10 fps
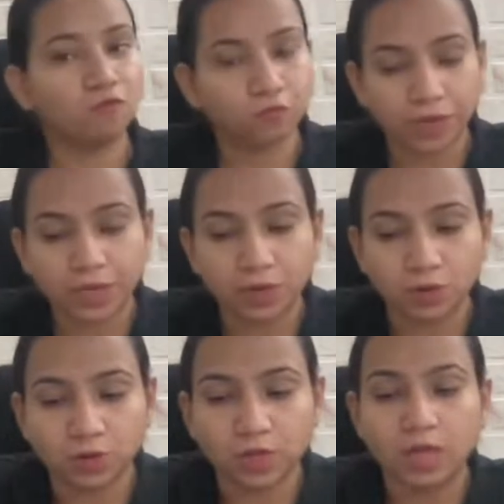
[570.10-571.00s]
Very
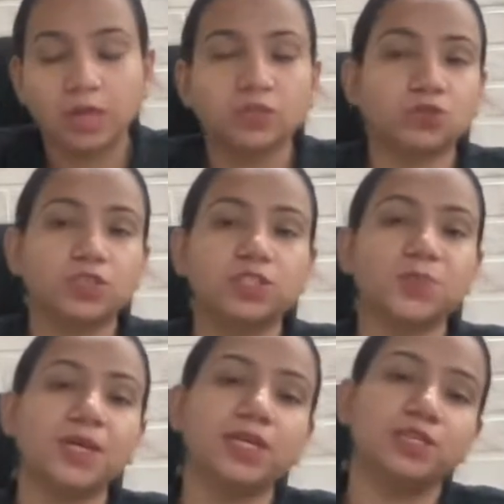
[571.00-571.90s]
good. So this
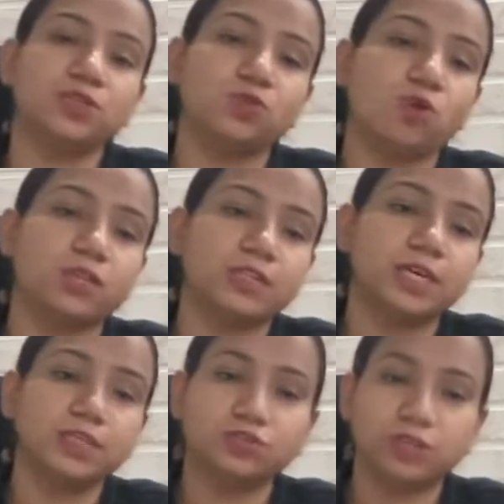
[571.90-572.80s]
way you all
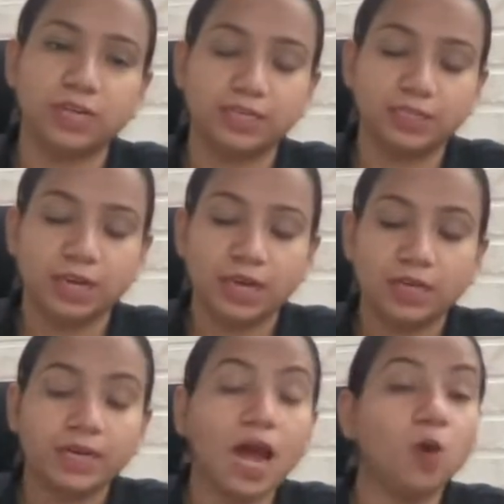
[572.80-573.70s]
can relate.
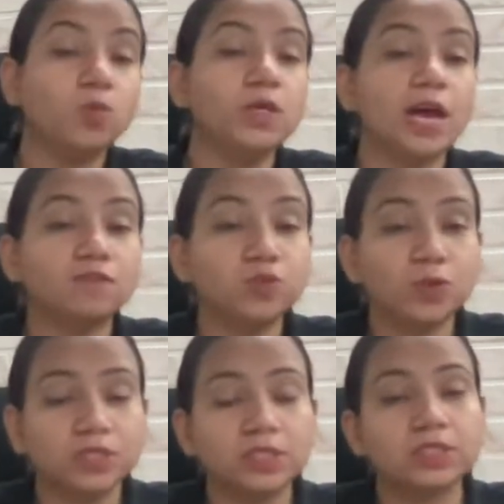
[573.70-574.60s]
Now we have to
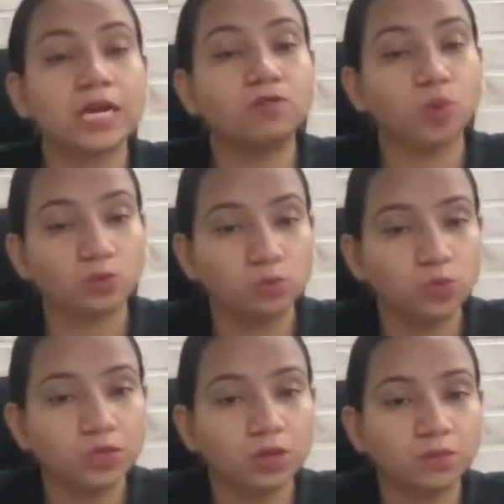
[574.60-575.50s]
understand one
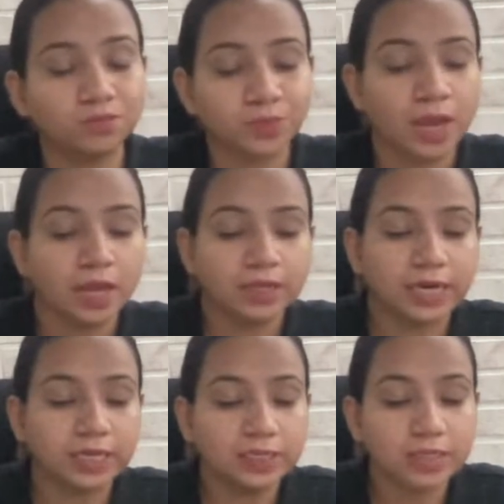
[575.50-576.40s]
more term,
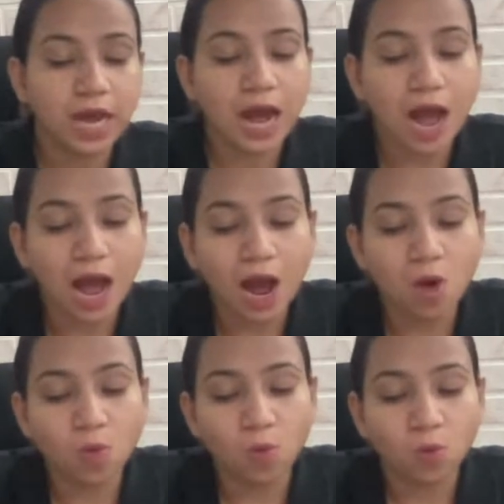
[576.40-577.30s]
that is
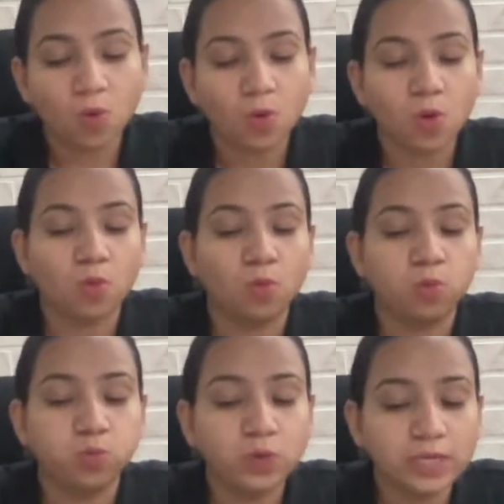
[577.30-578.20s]
how
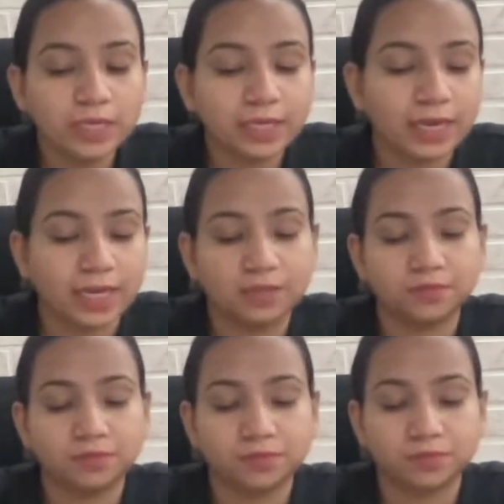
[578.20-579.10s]
we can,